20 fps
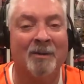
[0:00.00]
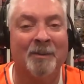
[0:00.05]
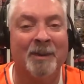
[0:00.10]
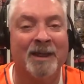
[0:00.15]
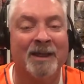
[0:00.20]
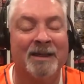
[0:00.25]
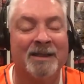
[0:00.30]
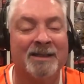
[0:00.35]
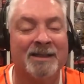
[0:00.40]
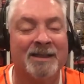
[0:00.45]

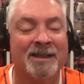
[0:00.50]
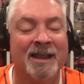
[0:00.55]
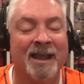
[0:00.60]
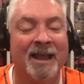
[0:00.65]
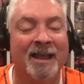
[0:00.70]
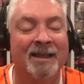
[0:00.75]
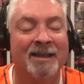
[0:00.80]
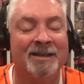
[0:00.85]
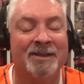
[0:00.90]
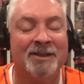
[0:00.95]
because
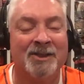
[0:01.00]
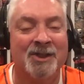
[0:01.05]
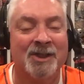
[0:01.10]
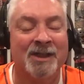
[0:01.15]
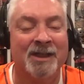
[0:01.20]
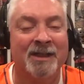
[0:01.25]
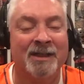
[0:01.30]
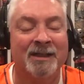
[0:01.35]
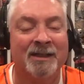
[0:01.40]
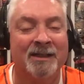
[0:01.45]
then
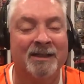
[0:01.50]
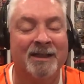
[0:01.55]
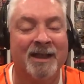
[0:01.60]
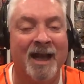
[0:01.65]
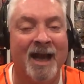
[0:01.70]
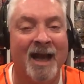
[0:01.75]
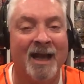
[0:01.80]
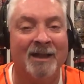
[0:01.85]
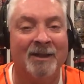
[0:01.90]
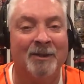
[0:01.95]
she and
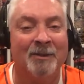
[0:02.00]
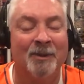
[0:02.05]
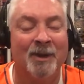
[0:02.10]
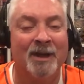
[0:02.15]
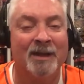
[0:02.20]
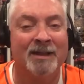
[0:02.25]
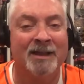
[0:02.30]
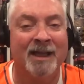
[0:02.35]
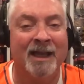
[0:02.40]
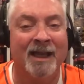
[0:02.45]
Kylo
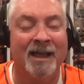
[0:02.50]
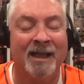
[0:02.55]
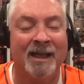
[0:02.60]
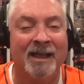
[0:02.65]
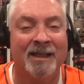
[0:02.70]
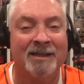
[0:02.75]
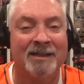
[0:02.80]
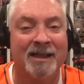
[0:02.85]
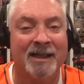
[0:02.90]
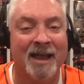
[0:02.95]
Ren can't
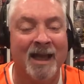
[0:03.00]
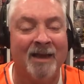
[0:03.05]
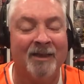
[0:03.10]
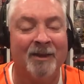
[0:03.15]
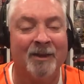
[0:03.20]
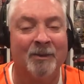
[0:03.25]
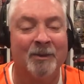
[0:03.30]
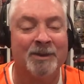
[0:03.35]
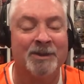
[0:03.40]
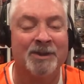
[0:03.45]
get
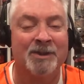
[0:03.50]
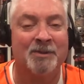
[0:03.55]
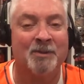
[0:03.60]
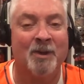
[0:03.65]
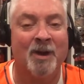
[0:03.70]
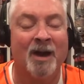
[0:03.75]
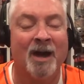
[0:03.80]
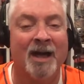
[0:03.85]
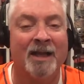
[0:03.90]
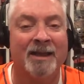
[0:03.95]
together, which is
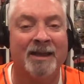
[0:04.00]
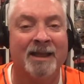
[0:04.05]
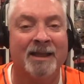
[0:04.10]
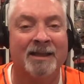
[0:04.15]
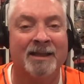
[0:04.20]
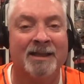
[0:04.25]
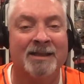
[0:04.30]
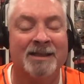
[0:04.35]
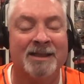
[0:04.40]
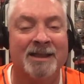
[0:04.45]
where I
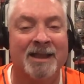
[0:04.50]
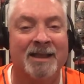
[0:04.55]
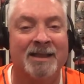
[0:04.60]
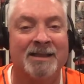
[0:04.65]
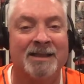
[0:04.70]
think this thing's